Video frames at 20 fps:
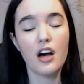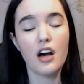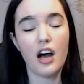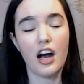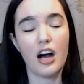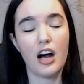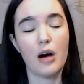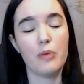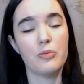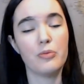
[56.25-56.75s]

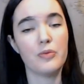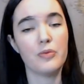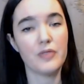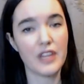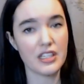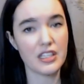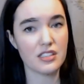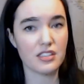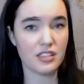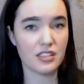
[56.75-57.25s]

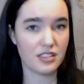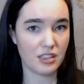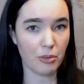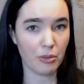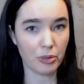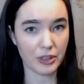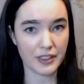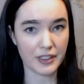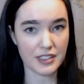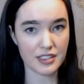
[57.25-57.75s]
That's the
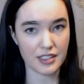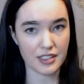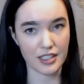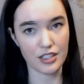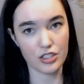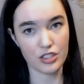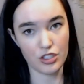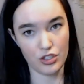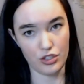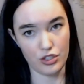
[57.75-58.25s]
simplest thing
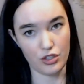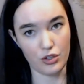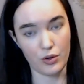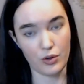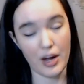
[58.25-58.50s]
to do.